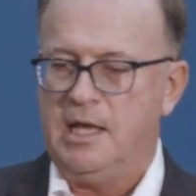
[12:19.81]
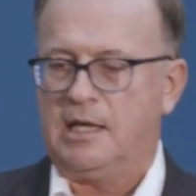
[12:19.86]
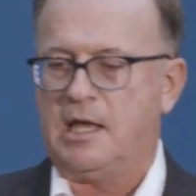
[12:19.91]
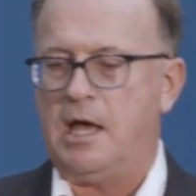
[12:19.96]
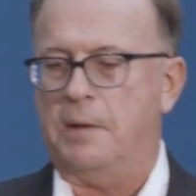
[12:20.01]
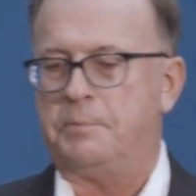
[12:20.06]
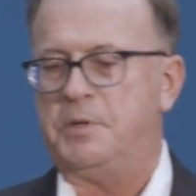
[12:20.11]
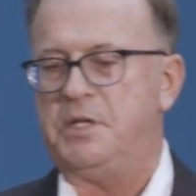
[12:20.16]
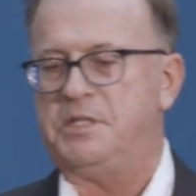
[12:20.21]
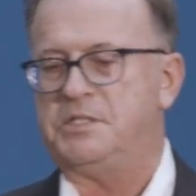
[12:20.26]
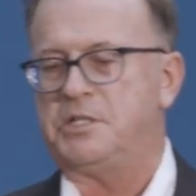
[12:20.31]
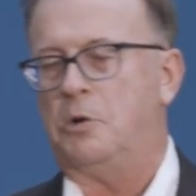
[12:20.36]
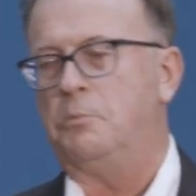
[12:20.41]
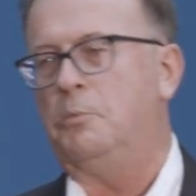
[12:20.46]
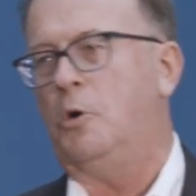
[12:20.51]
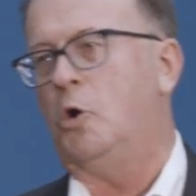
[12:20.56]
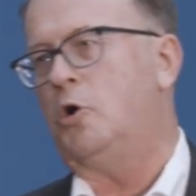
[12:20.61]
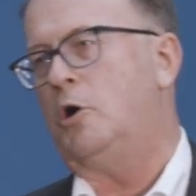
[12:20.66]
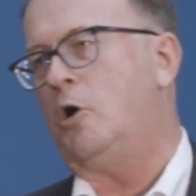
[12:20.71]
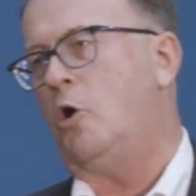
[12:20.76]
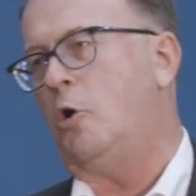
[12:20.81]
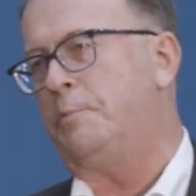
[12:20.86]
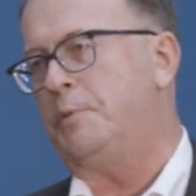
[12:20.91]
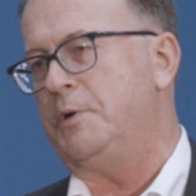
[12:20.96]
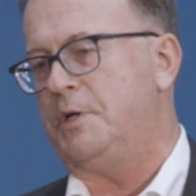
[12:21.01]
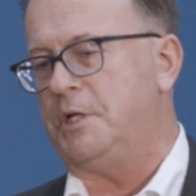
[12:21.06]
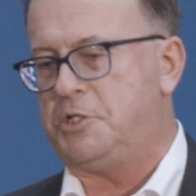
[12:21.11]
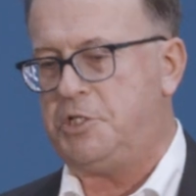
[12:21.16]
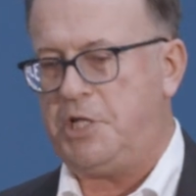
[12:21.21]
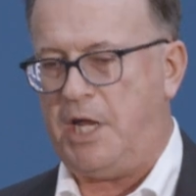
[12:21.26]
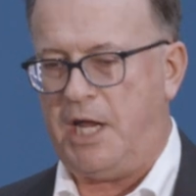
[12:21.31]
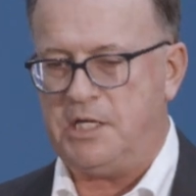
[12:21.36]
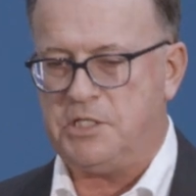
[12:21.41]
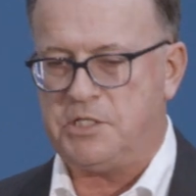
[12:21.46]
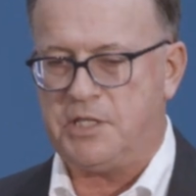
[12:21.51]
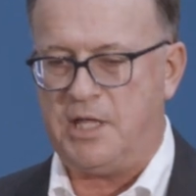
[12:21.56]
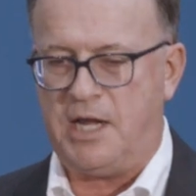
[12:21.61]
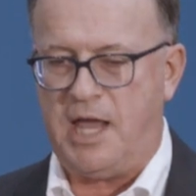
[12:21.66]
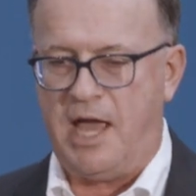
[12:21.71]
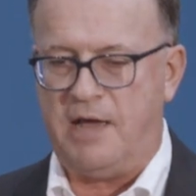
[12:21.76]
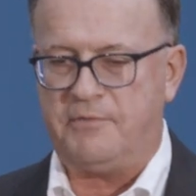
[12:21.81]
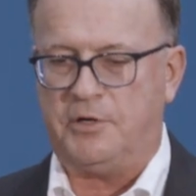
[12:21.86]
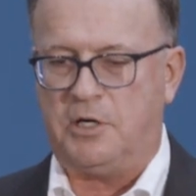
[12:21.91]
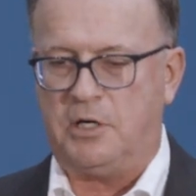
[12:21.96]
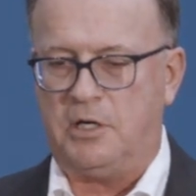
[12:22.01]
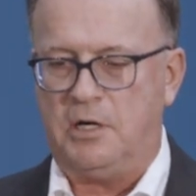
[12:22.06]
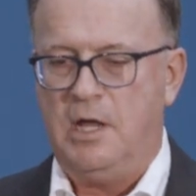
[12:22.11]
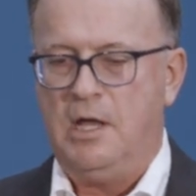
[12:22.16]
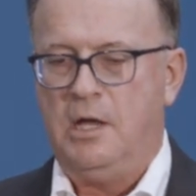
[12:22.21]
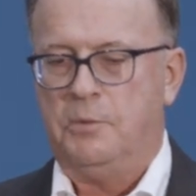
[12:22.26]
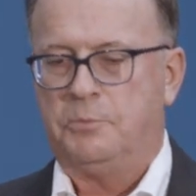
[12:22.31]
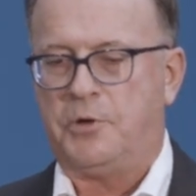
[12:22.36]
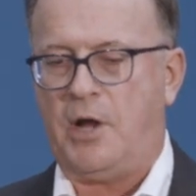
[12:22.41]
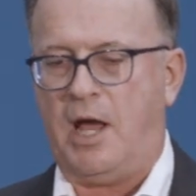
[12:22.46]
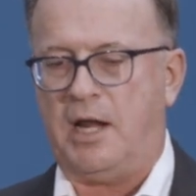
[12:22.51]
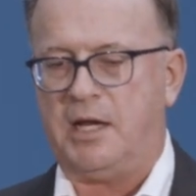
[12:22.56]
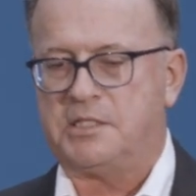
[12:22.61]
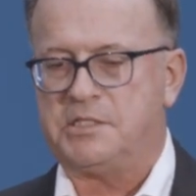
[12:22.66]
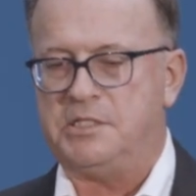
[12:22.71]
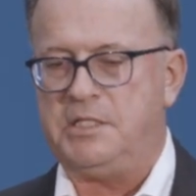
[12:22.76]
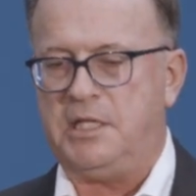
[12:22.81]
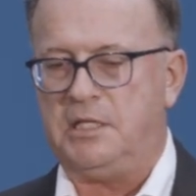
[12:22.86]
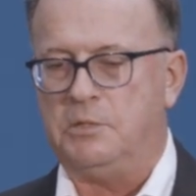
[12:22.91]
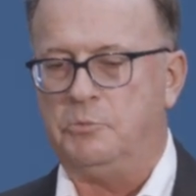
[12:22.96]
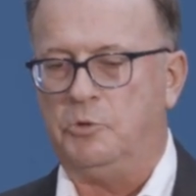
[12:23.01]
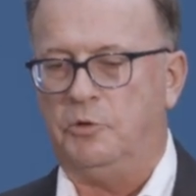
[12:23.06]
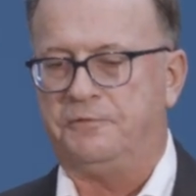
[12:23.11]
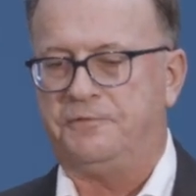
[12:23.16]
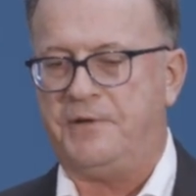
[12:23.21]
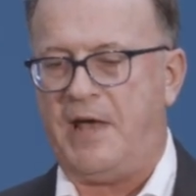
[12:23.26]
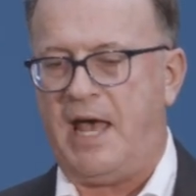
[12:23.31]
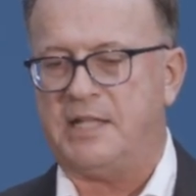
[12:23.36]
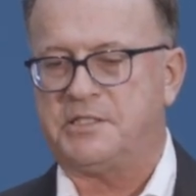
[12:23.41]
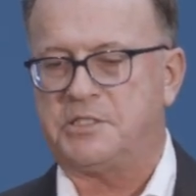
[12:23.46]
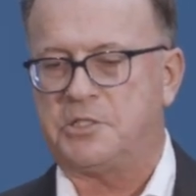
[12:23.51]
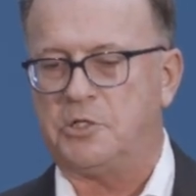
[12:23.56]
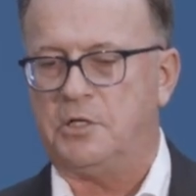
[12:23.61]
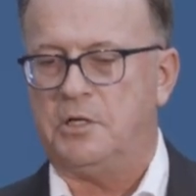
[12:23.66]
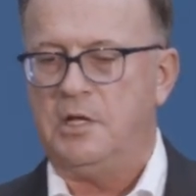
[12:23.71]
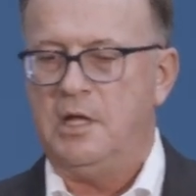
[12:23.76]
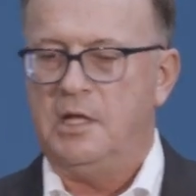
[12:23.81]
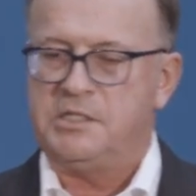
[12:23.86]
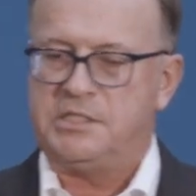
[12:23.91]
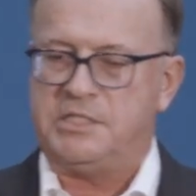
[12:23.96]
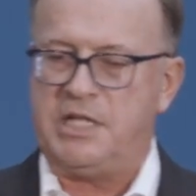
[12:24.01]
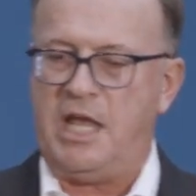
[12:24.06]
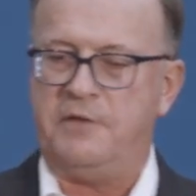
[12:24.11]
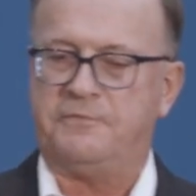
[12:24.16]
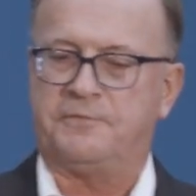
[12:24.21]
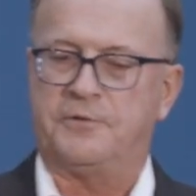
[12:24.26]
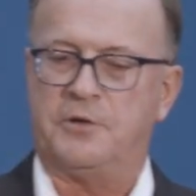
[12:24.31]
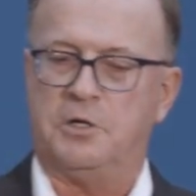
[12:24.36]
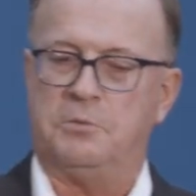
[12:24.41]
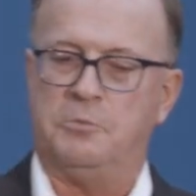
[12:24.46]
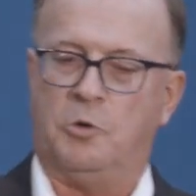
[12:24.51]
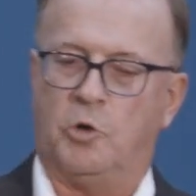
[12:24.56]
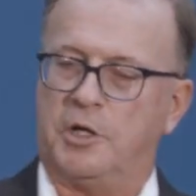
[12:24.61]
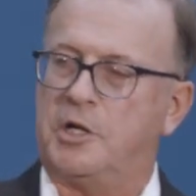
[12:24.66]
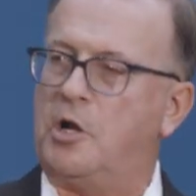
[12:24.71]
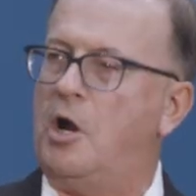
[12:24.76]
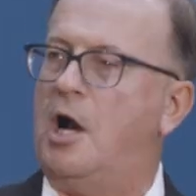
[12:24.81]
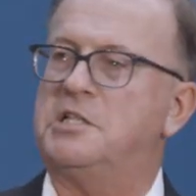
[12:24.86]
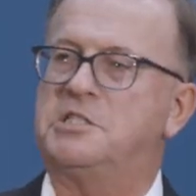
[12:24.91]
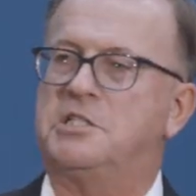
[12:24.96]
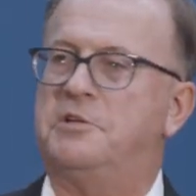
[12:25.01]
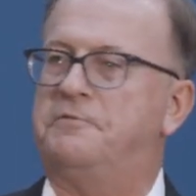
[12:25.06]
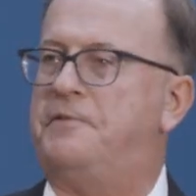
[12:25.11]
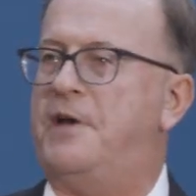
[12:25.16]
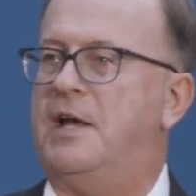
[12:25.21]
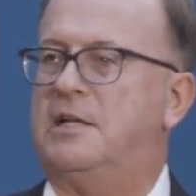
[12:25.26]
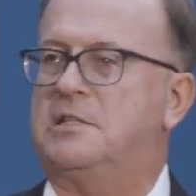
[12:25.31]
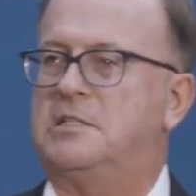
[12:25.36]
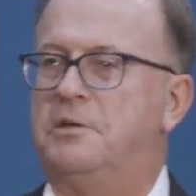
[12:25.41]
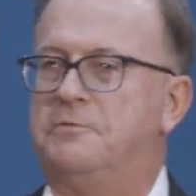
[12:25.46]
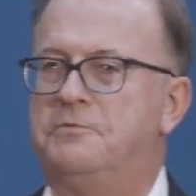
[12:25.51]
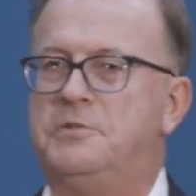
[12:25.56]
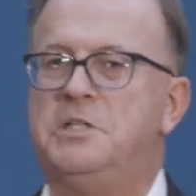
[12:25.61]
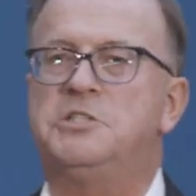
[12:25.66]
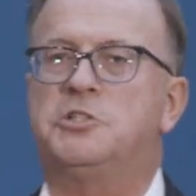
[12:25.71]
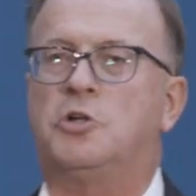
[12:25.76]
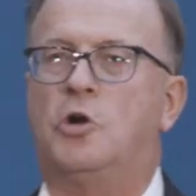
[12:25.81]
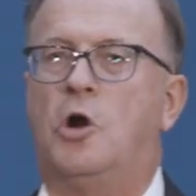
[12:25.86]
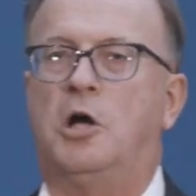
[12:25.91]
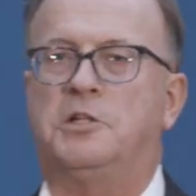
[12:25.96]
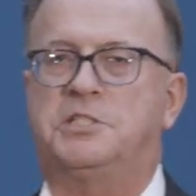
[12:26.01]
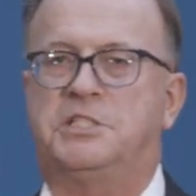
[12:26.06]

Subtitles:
Companies are more open to change than ever. Products need to move faster, safer, more cost-effective. These are all